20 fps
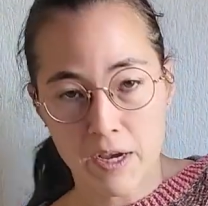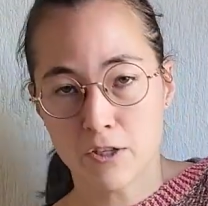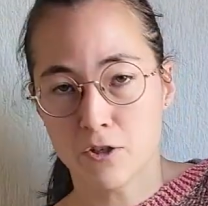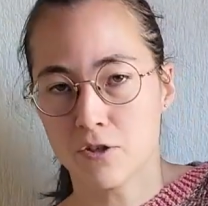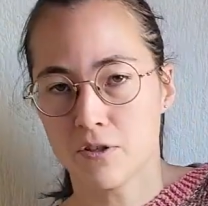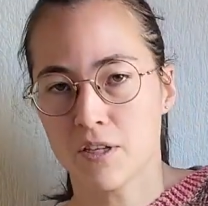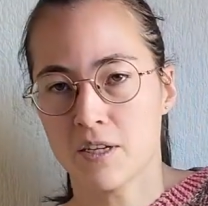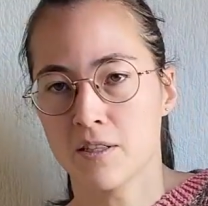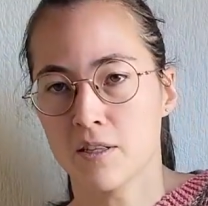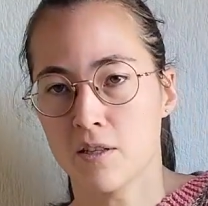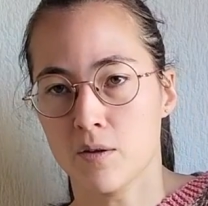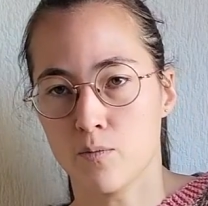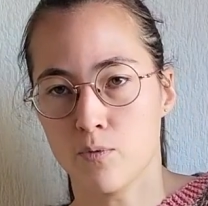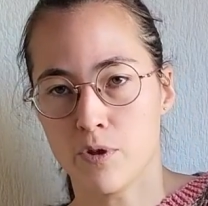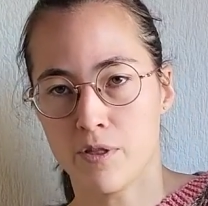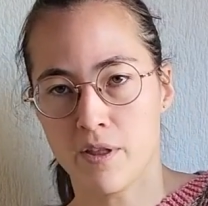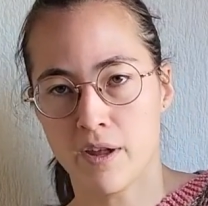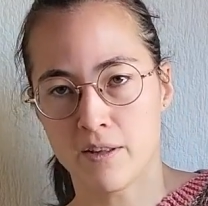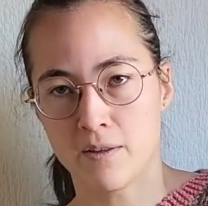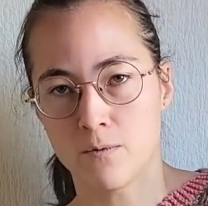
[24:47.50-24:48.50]
just ended up
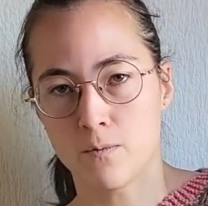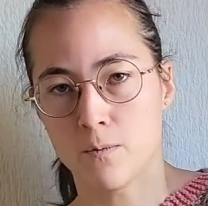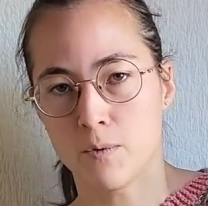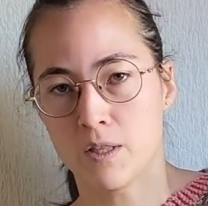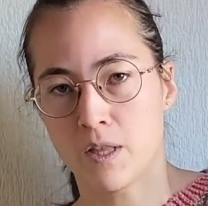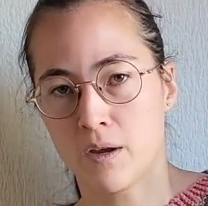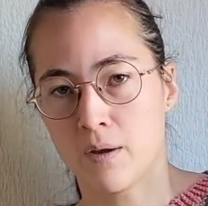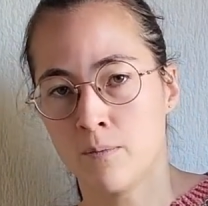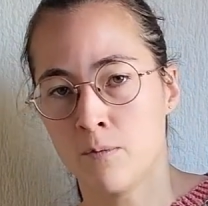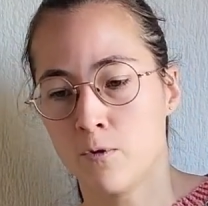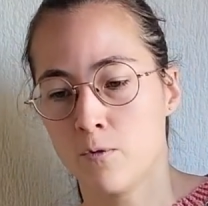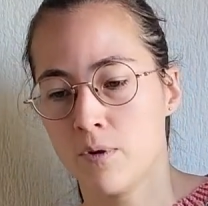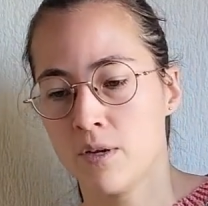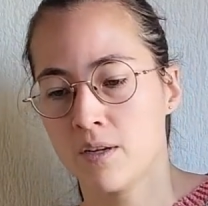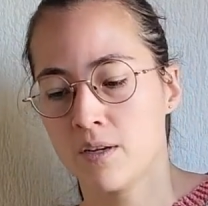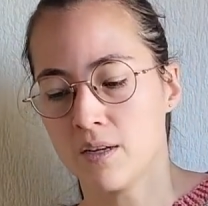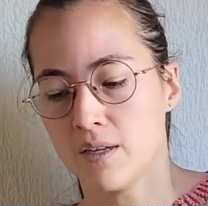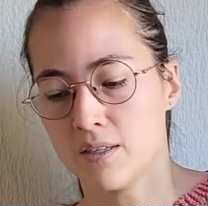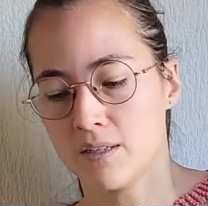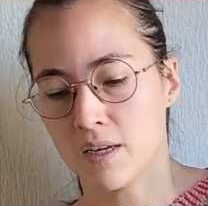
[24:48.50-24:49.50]
with that. What I'm
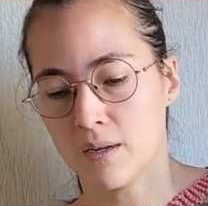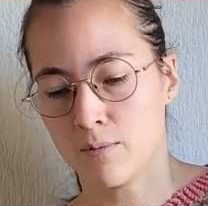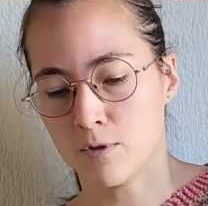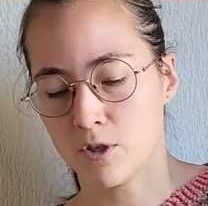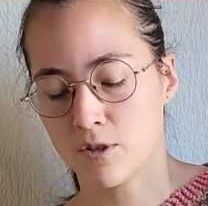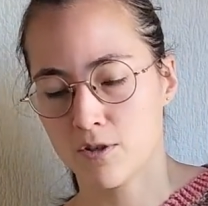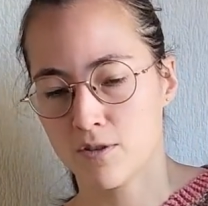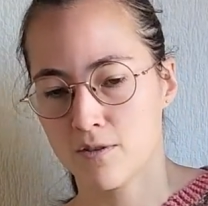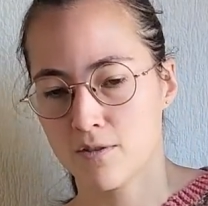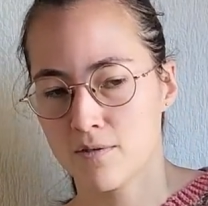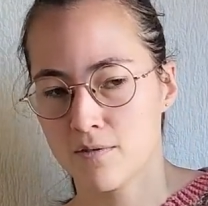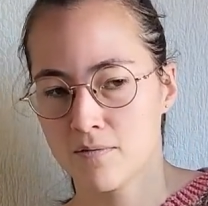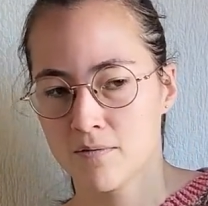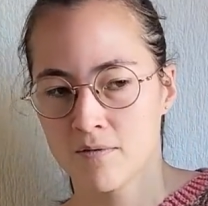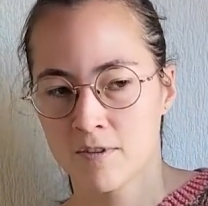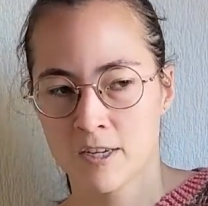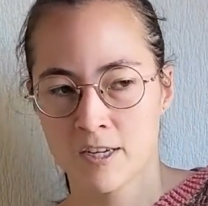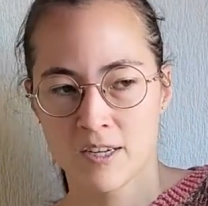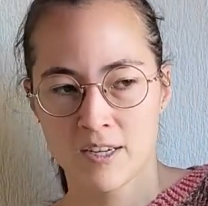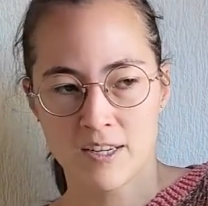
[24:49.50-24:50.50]
doing is I'm just
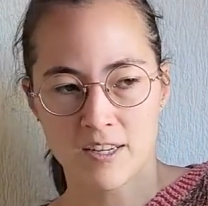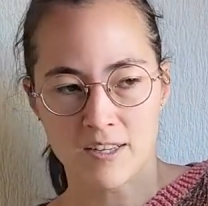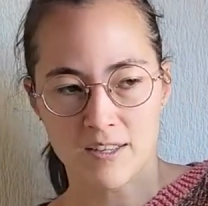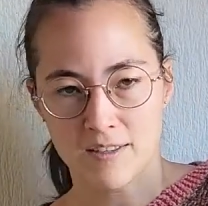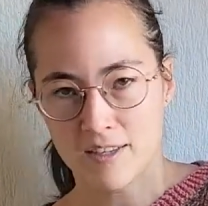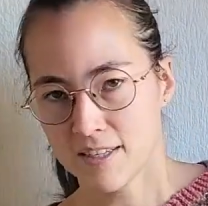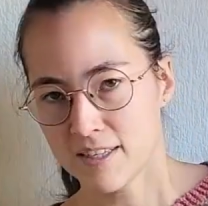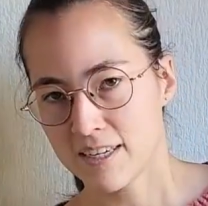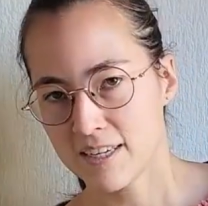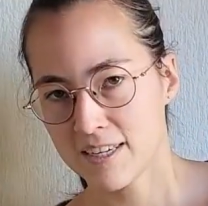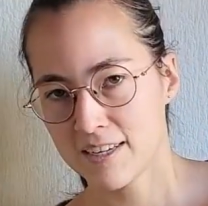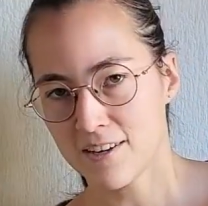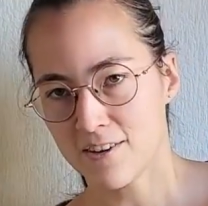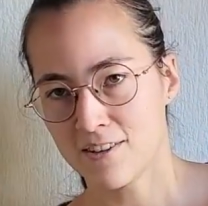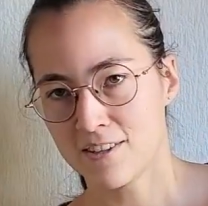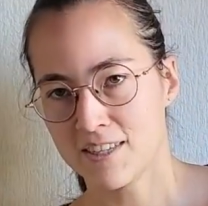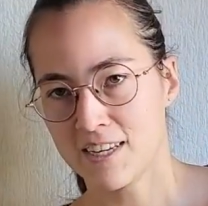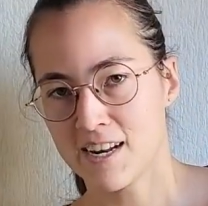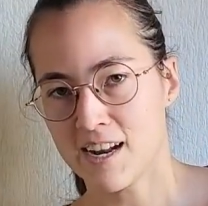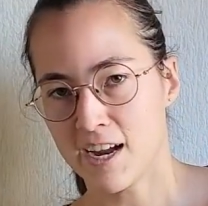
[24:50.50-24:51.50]
knitting
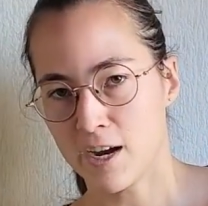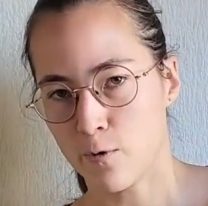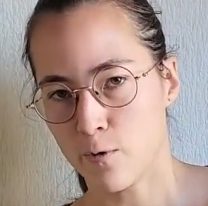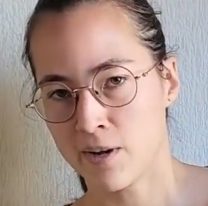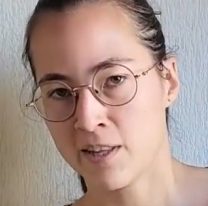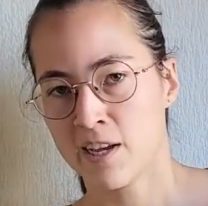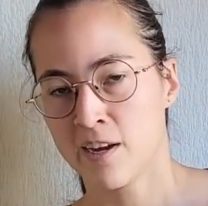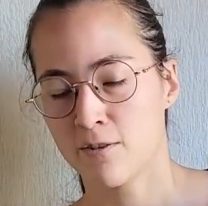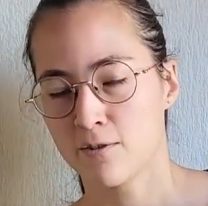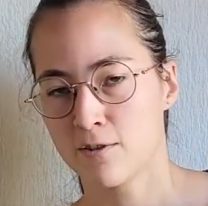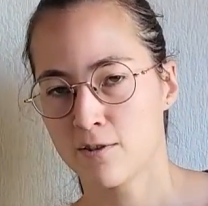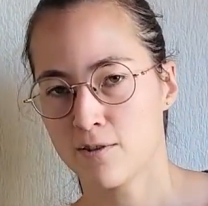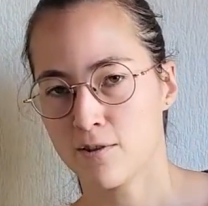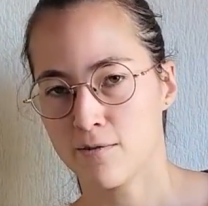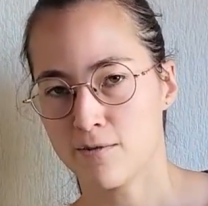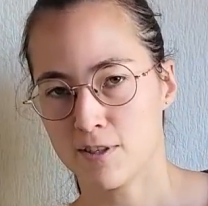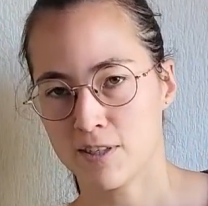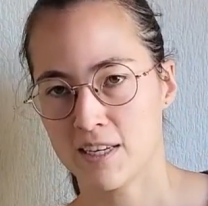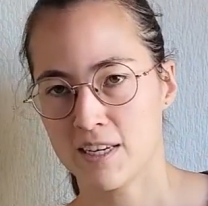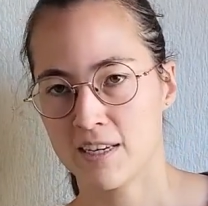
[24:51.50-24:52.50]
until I run out
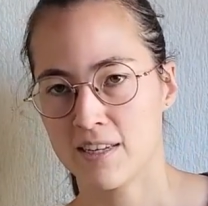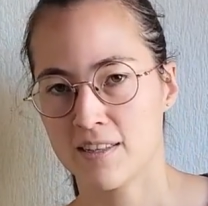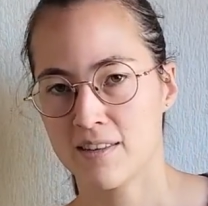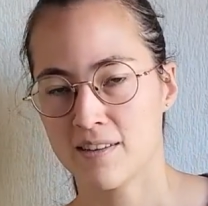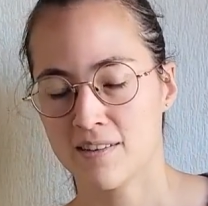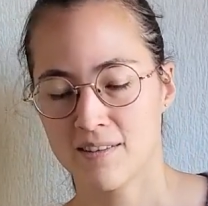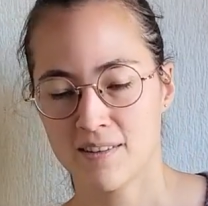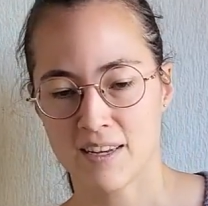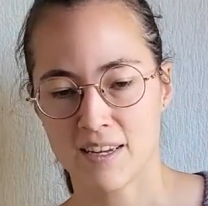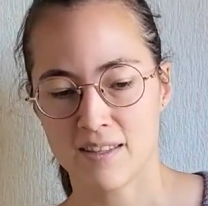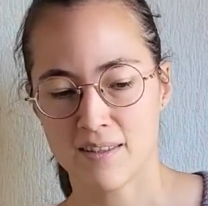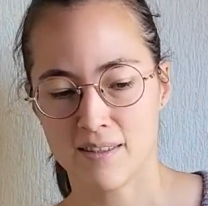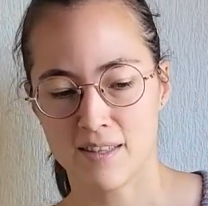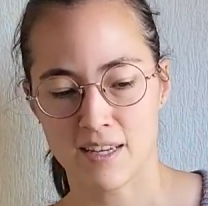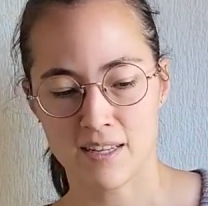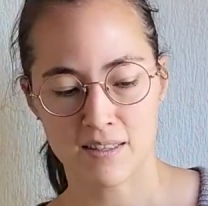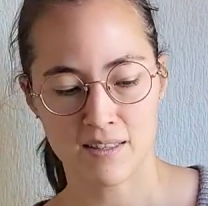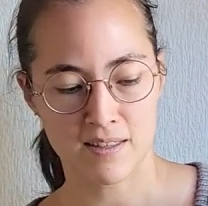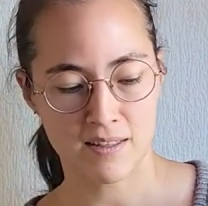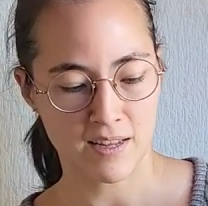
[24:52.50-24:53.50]
of a skein, and
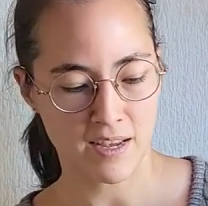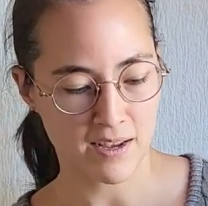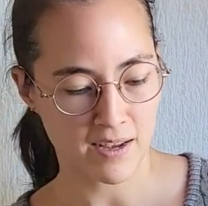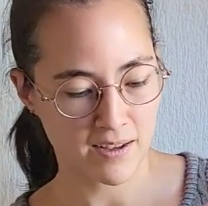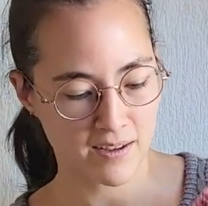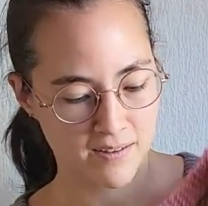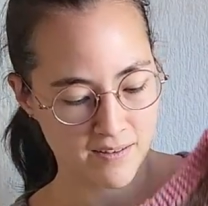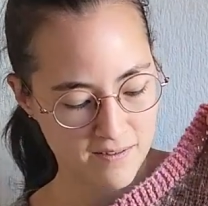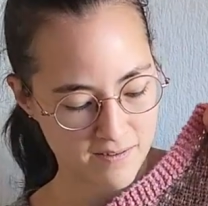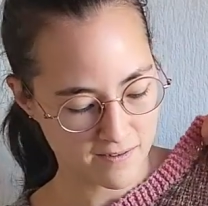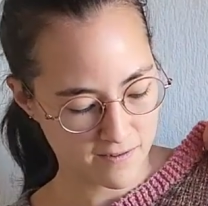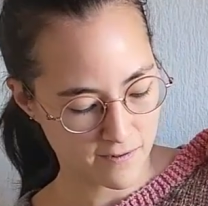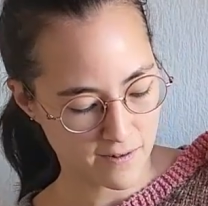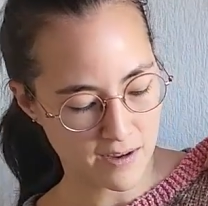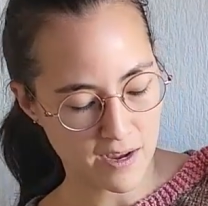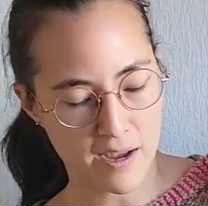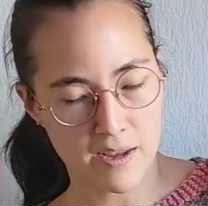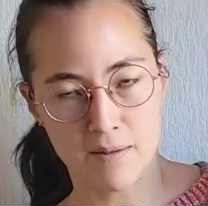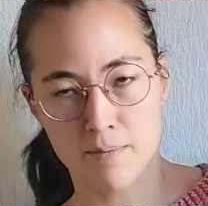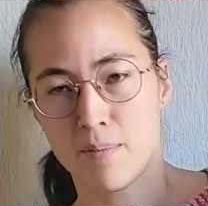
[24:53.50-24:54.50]
then
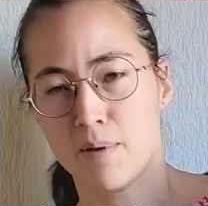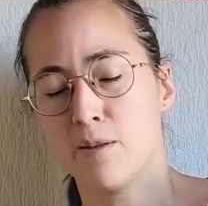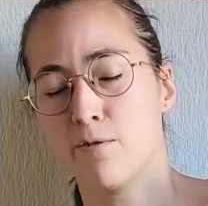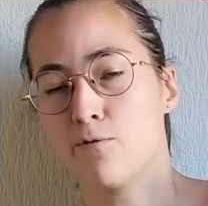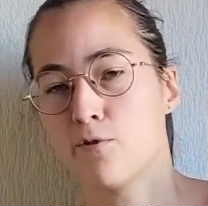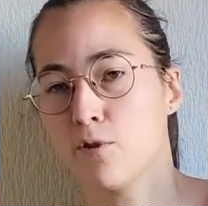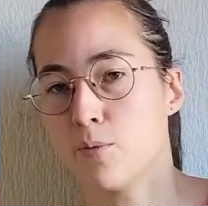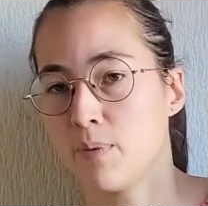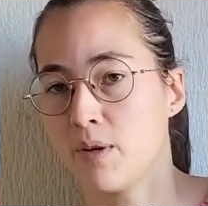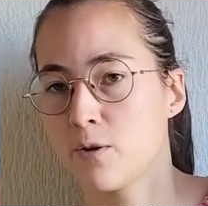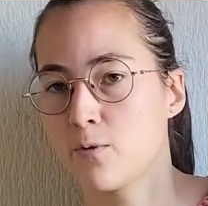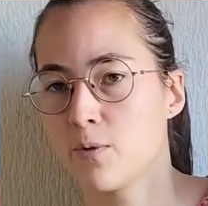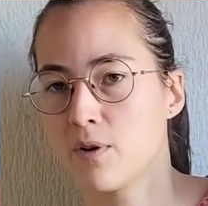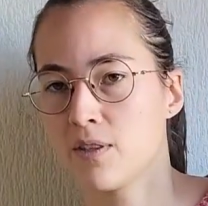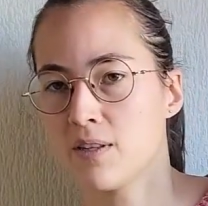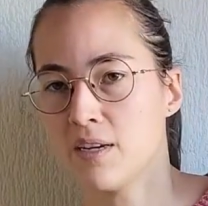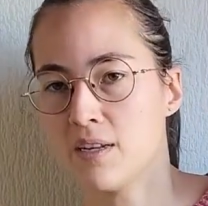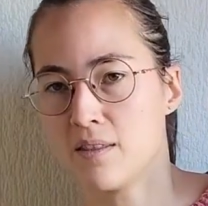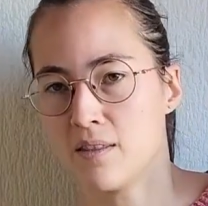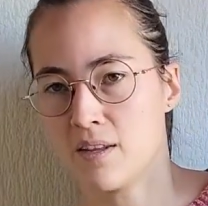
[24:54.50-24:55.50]
I mean for the pink
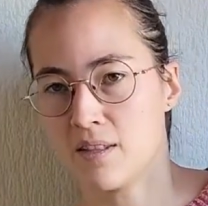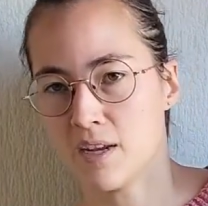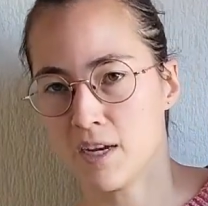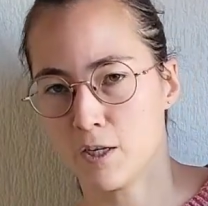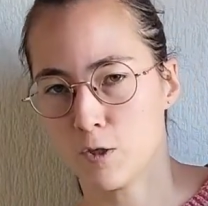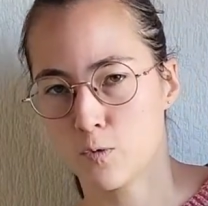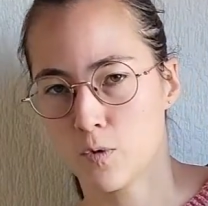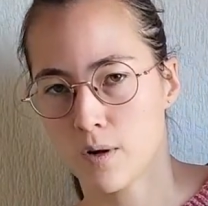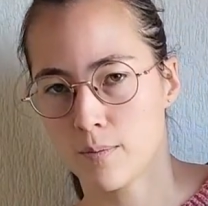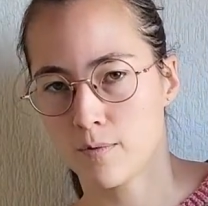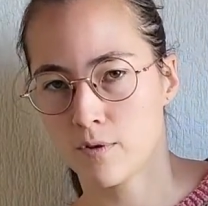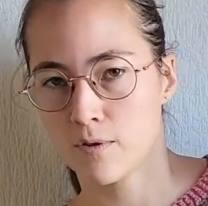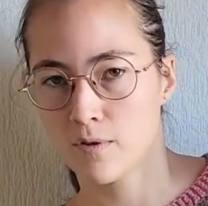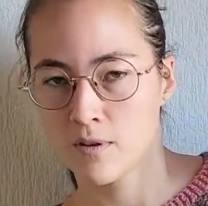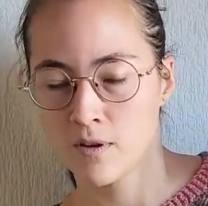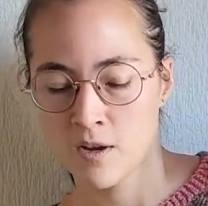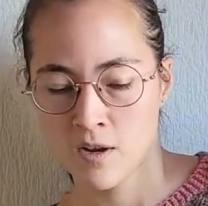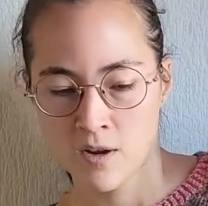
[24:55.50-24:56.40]
one, and then I swapped